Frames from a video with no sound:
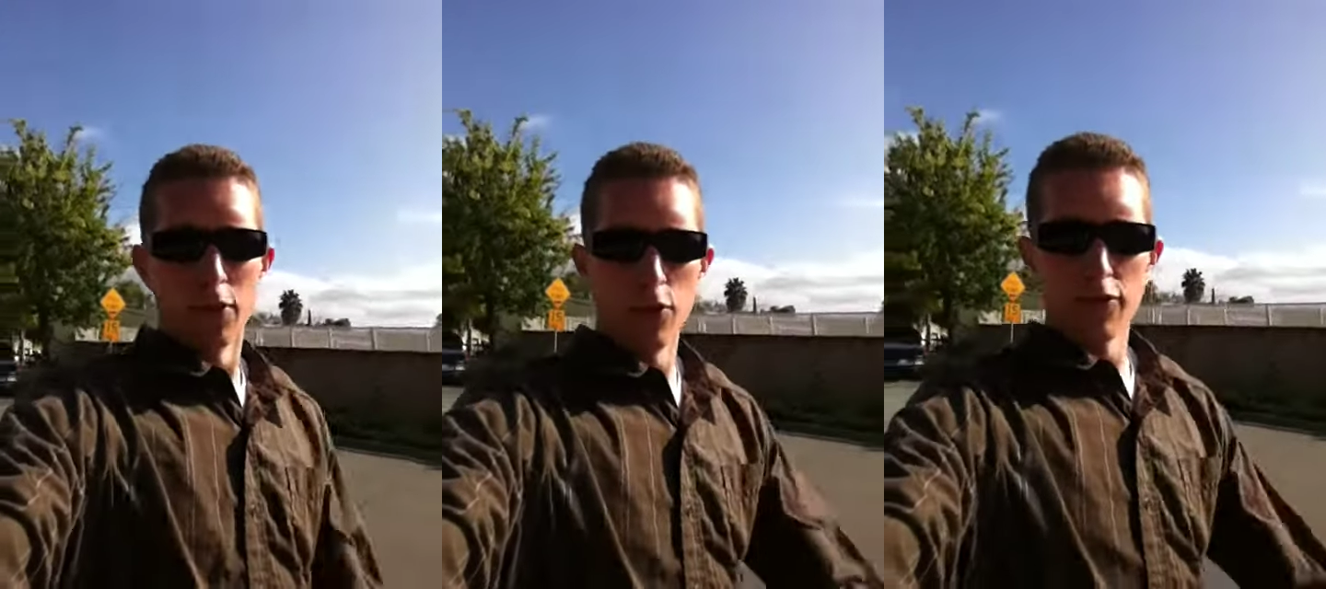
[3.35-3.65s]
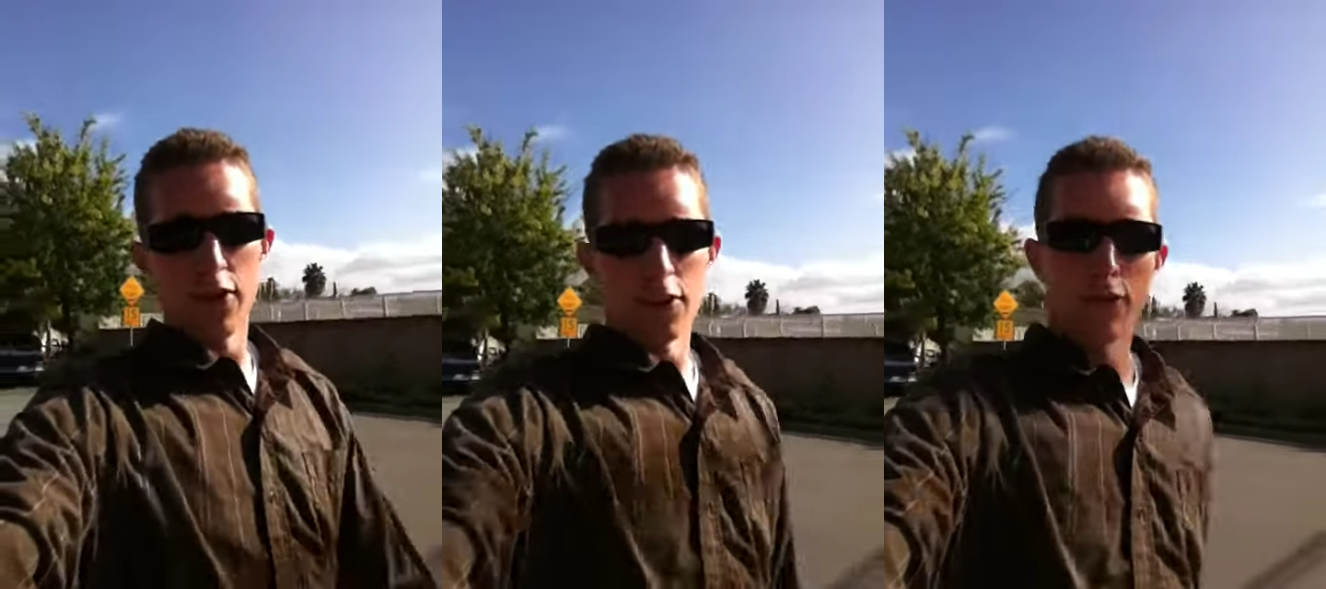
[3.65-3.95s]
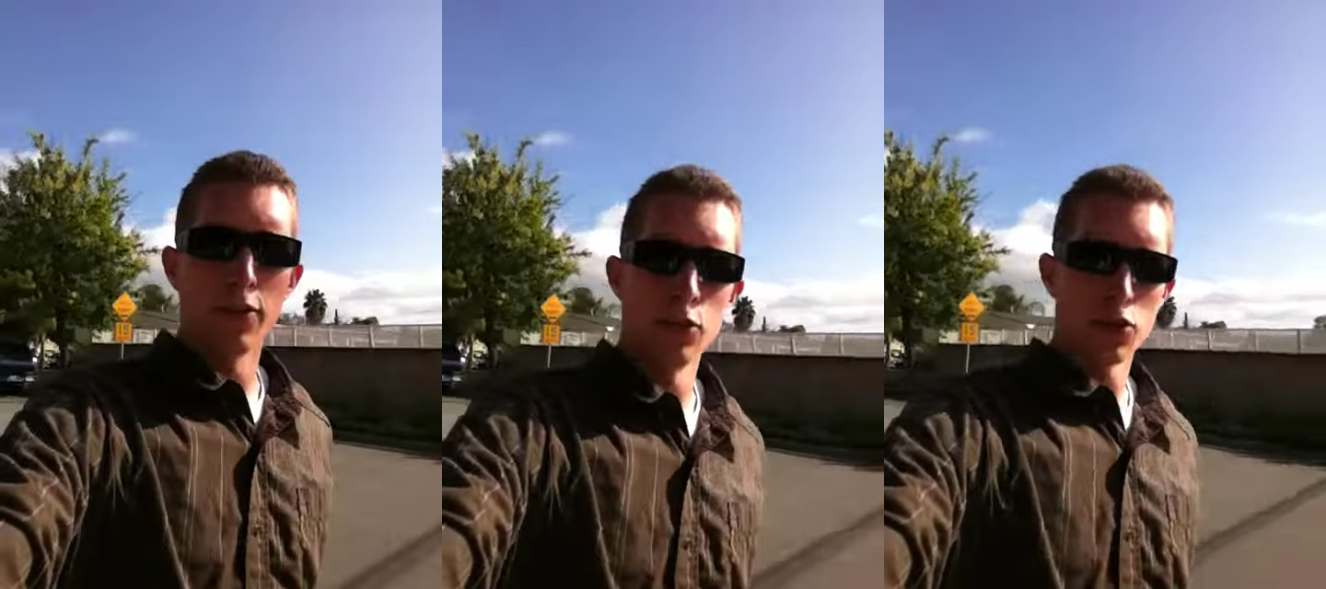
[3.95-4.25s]

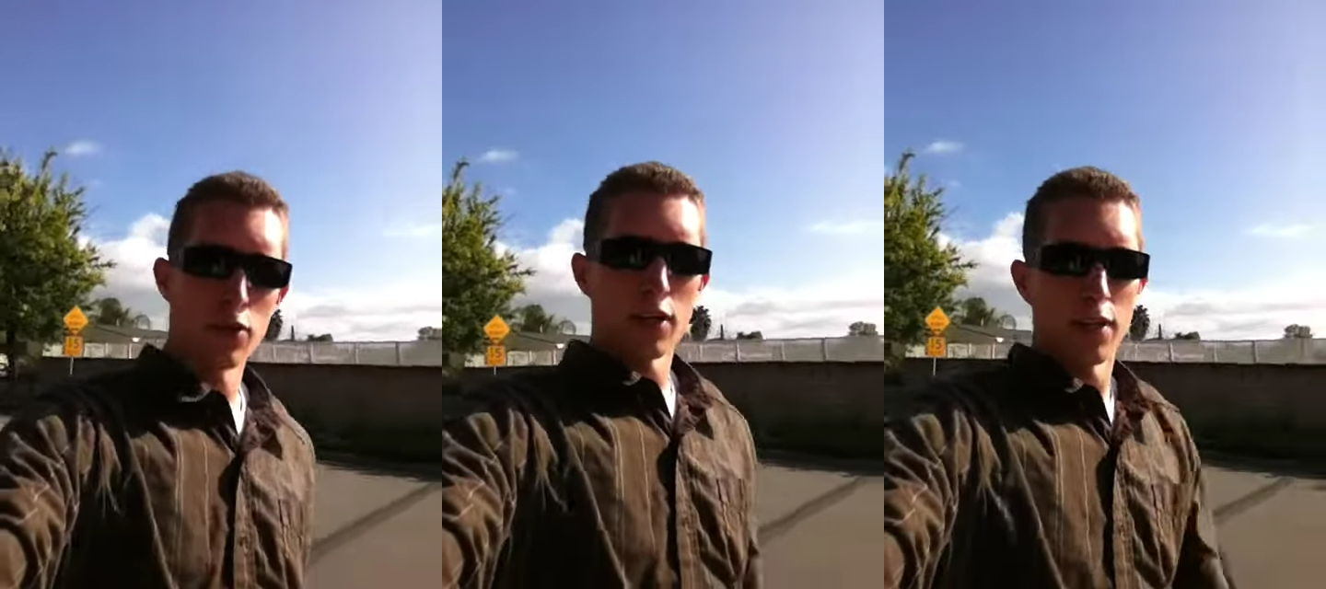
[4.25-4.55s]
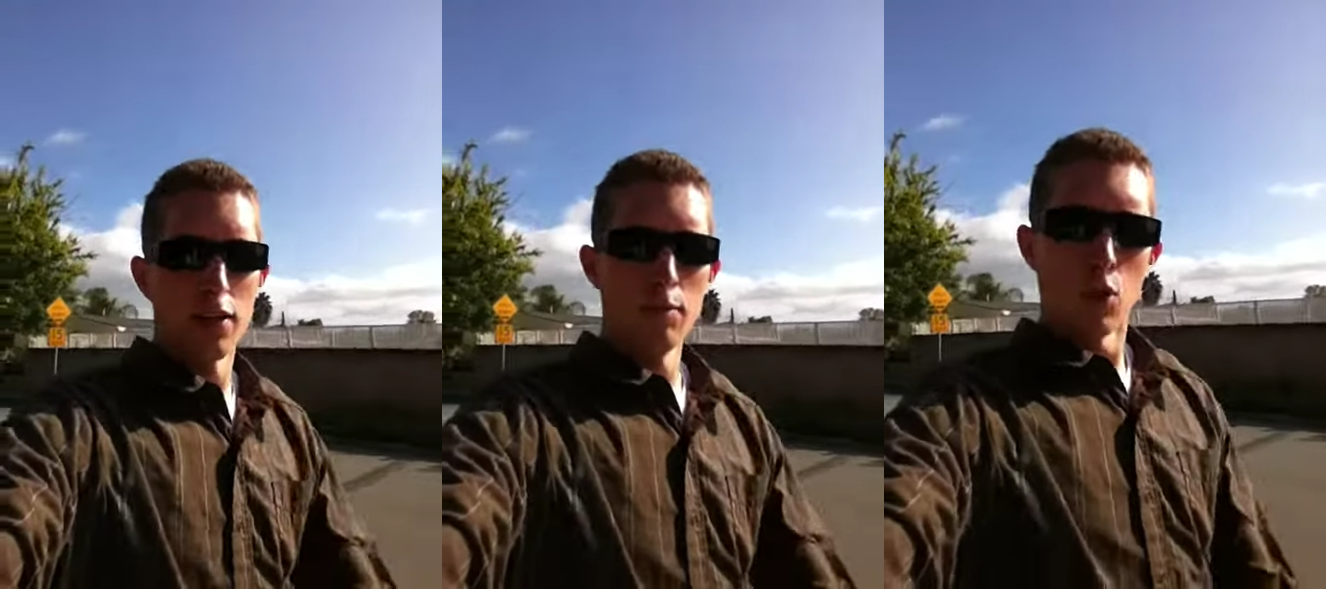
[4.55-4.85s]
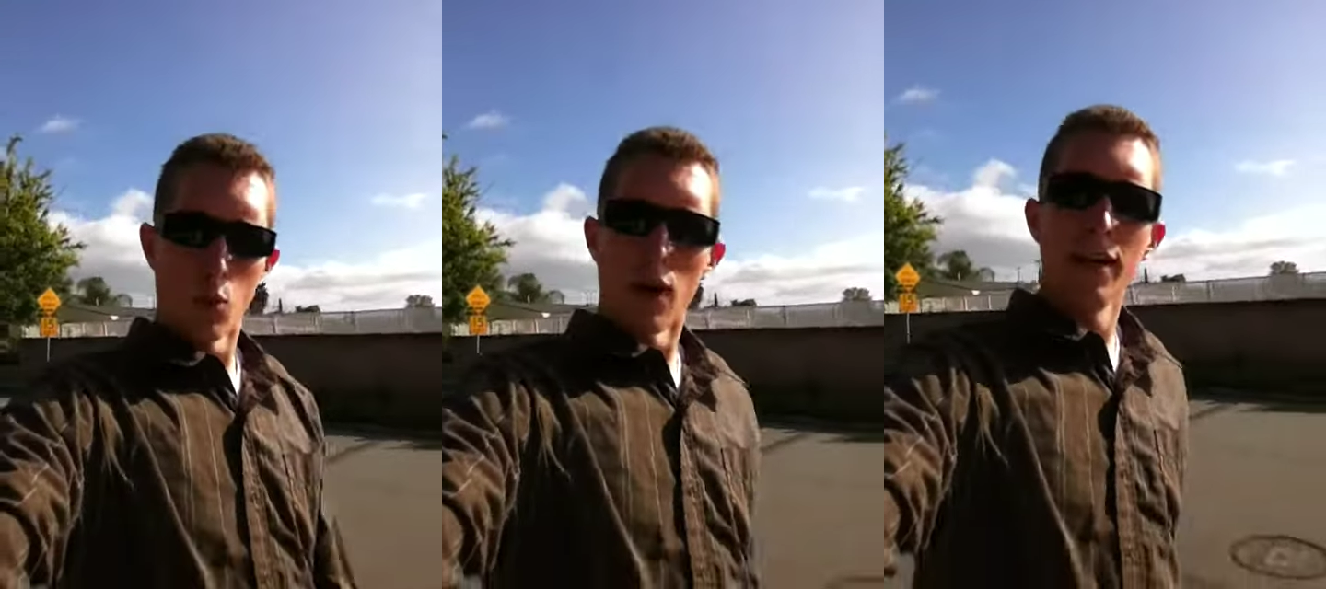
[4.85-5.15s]
YouDefineYourFuture.com,
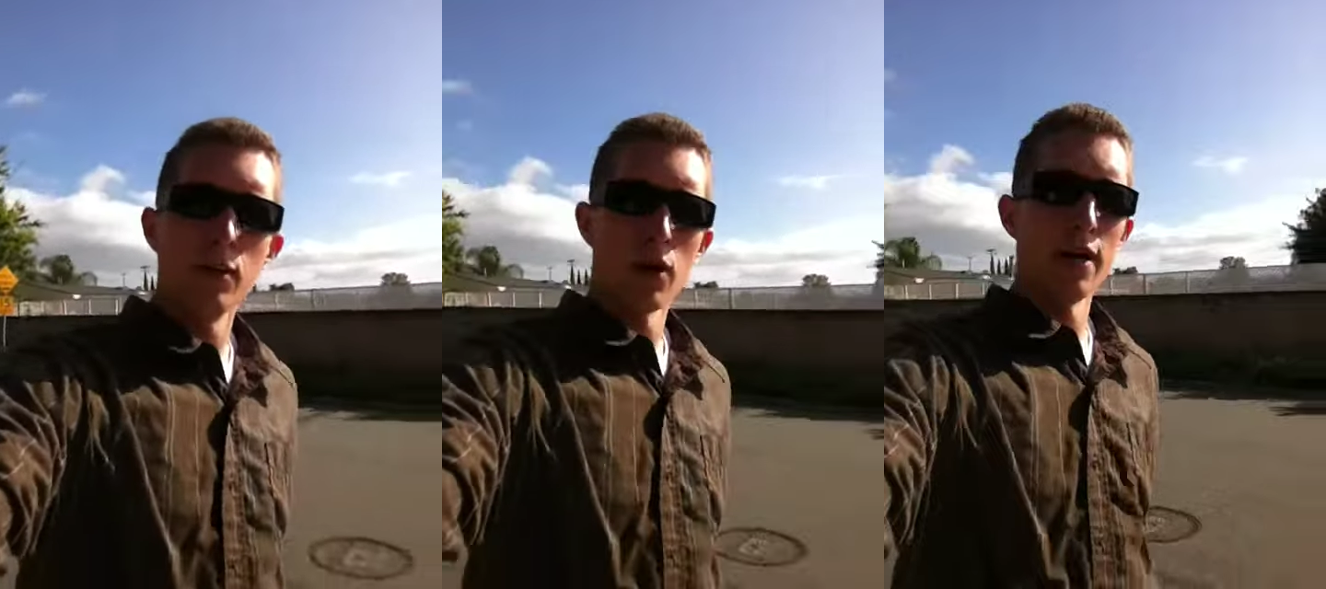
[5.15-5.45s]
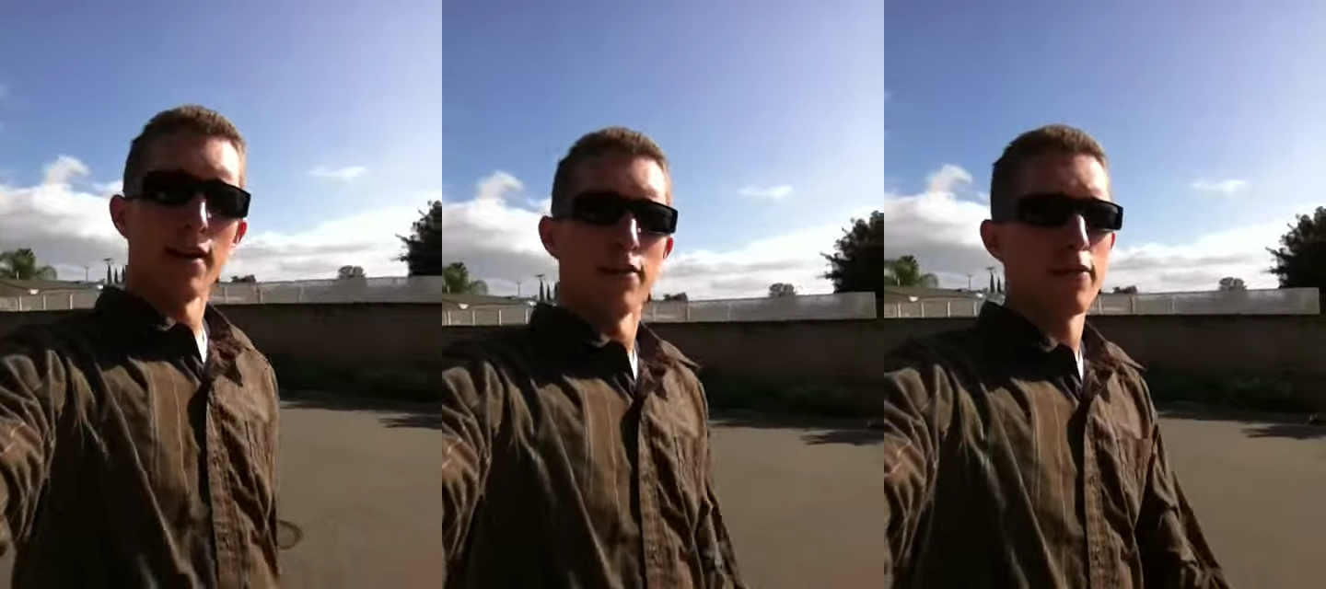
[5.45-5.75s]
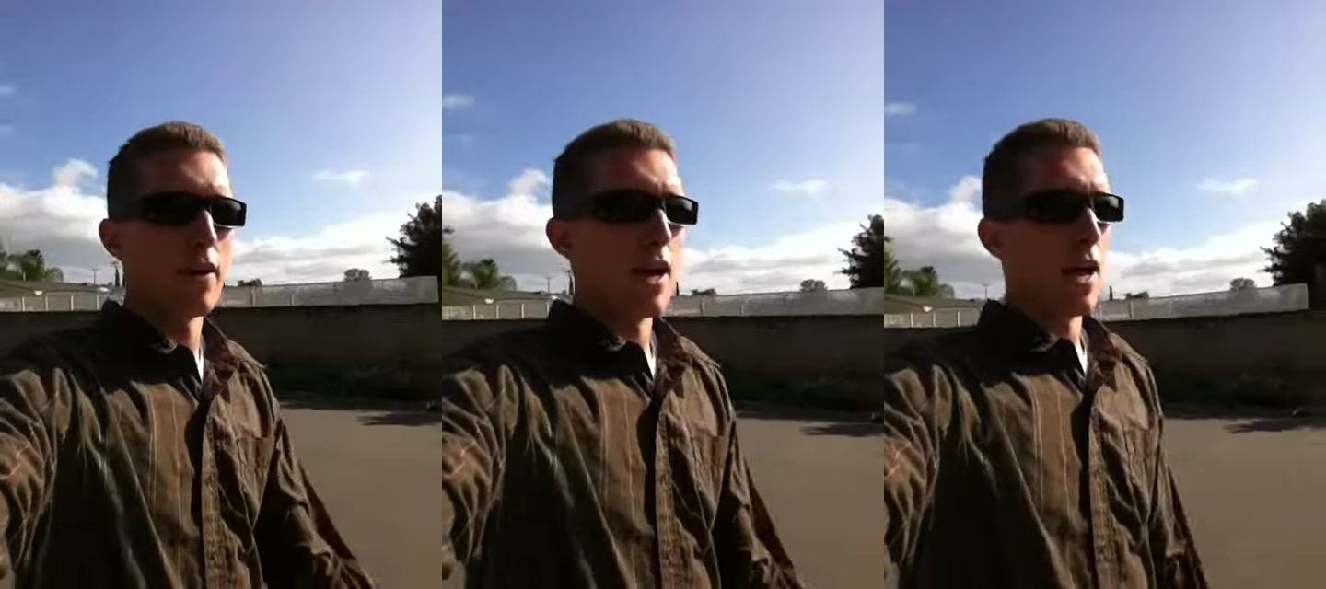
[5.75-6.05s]

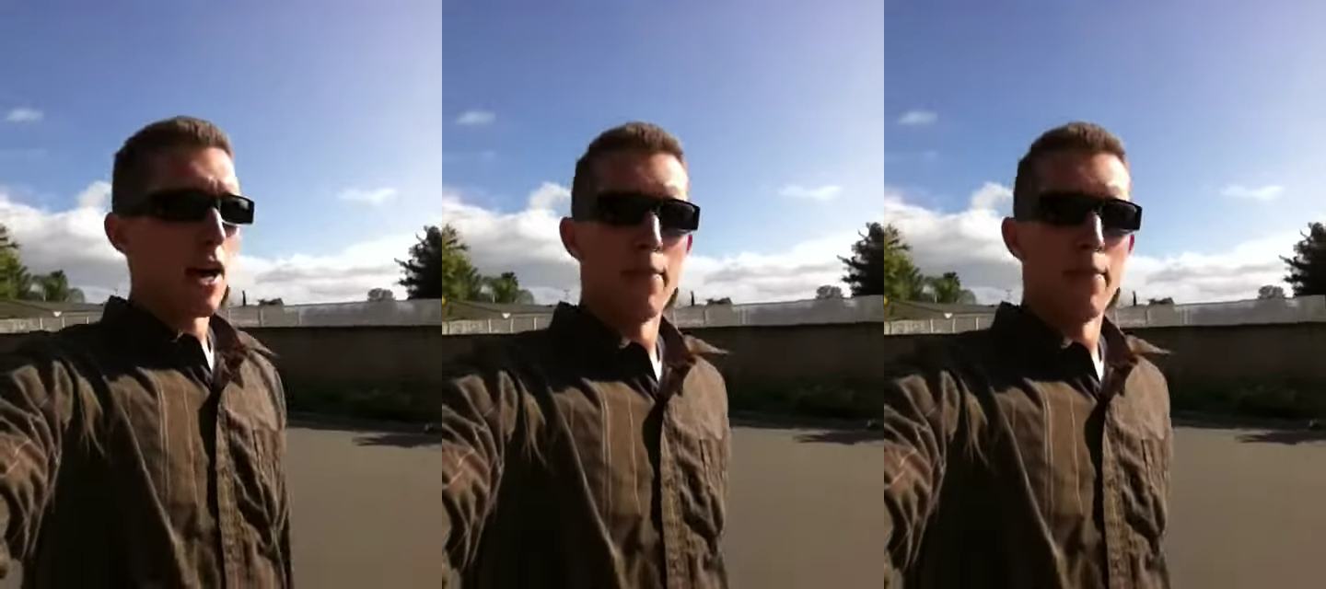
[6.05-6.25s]
YDYF.